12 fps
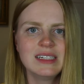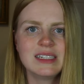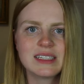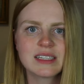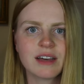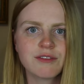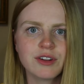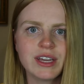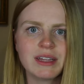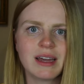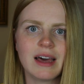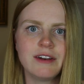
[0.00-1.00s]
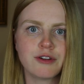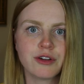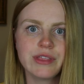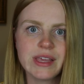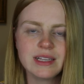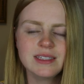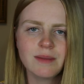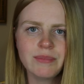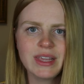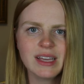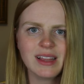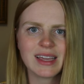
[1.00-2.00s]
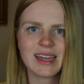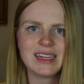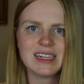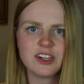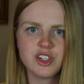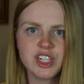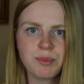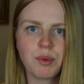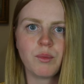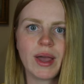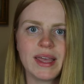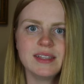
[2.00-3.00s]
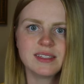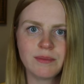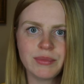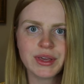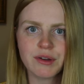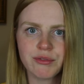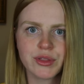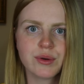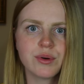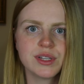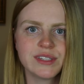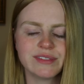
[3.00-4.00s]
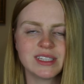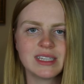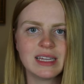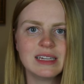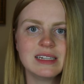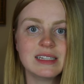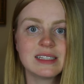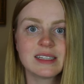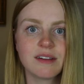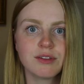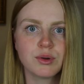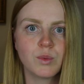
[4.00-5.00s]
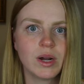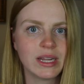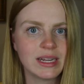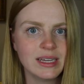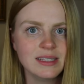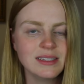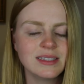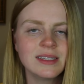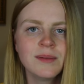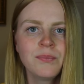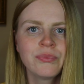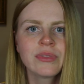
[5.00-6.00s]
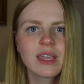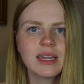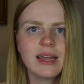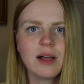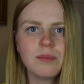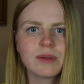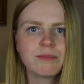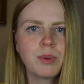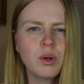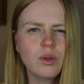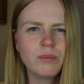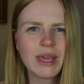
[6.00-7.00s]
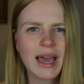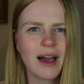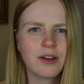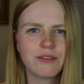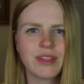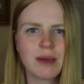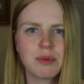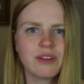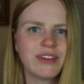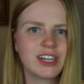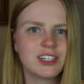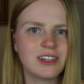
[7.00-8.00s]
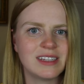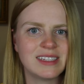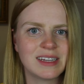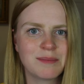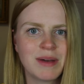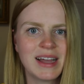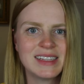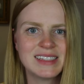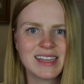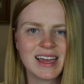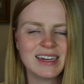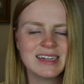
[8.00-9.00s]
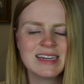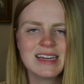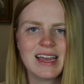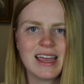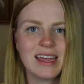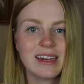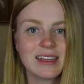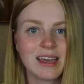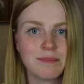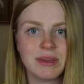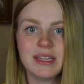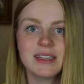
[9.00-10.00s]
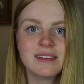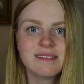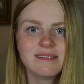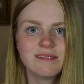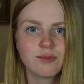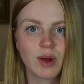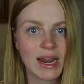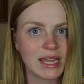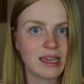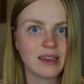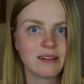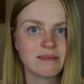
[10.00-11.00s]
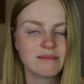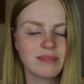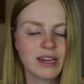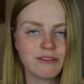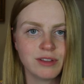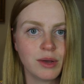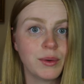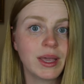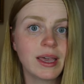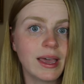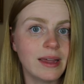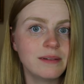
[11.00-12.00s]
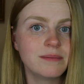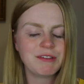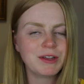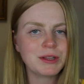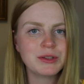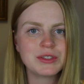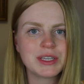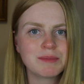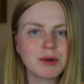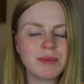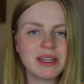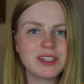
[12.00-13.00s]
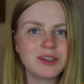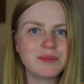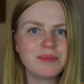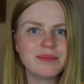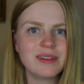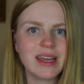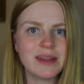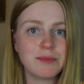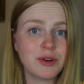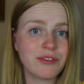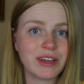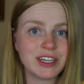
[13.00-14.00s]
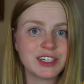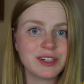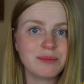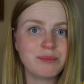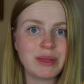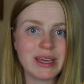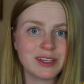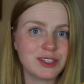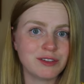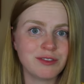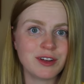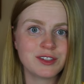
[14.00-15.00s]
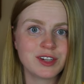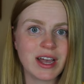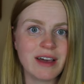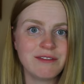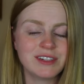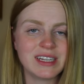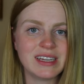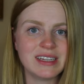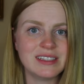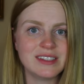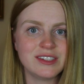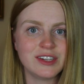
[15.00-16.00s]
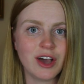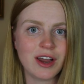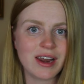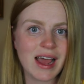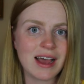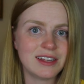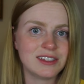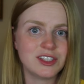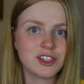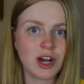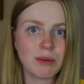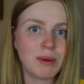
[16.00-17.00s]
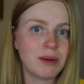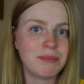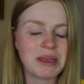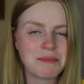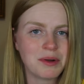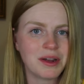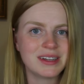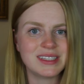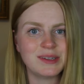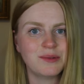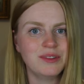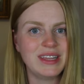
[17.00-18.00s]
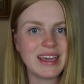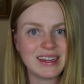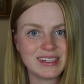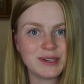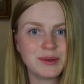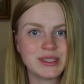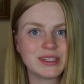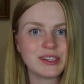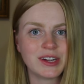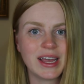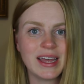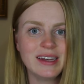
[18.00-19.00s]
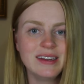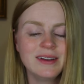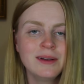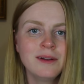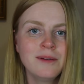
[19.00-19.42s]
discovery and unearthing something, like I need to chip away at something over the course of a scene to discover what it is, can help pull me out of that perfectionistic mindset and get me writing and flowing again. If you're losing momentum and motivation because your first draft is not as sharp on paper as the idea was in your head,